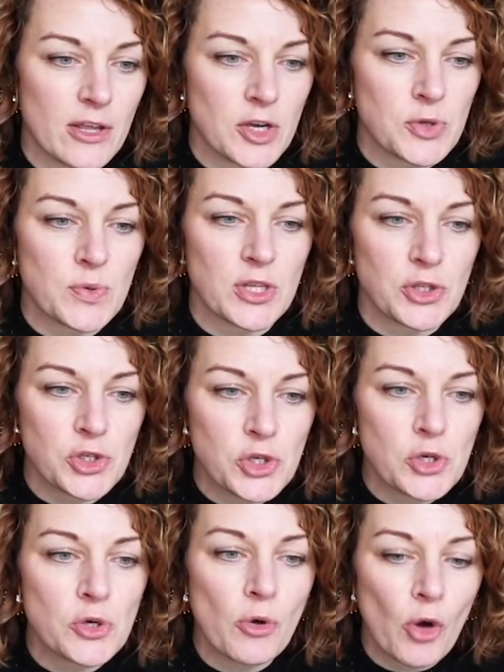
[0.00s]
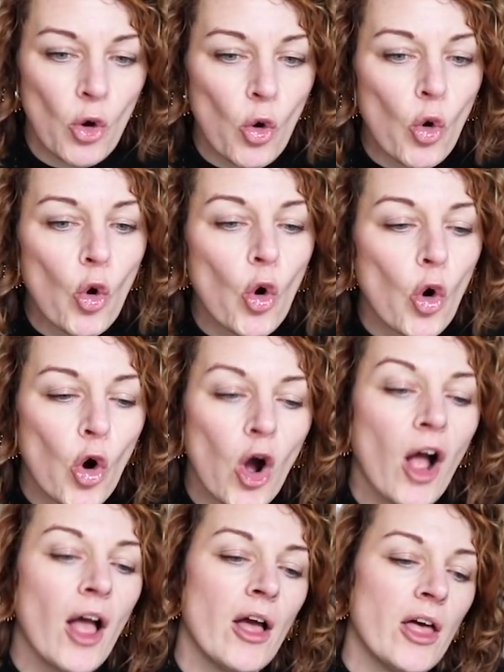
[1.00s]
Those were the two
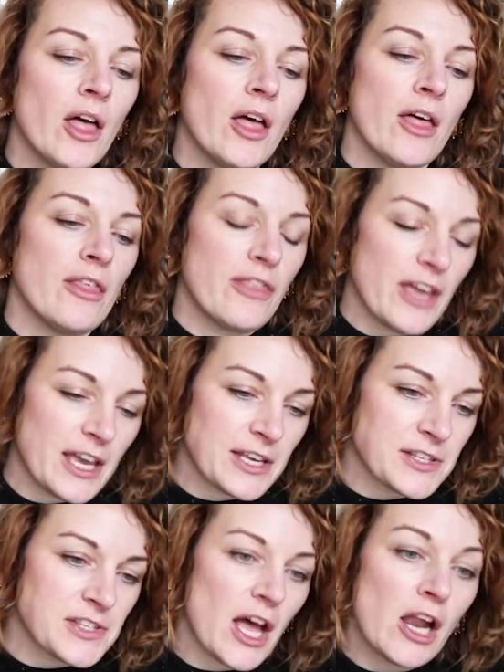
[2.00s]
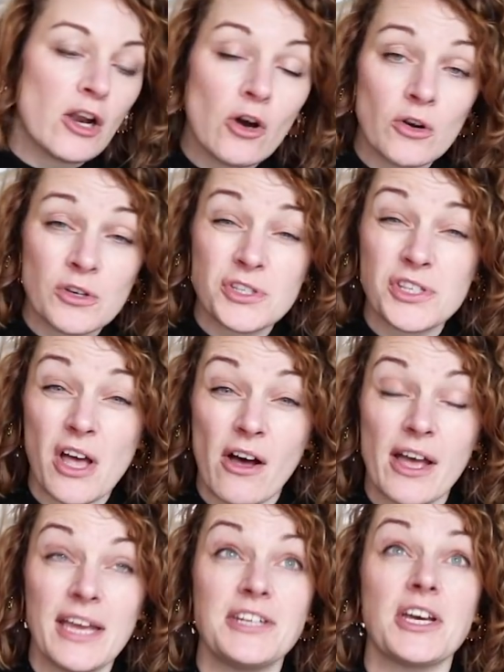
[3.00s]
core things,
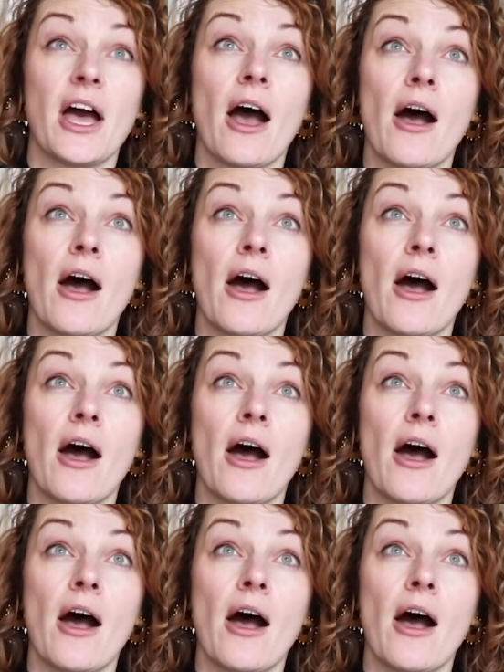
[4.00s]
alongside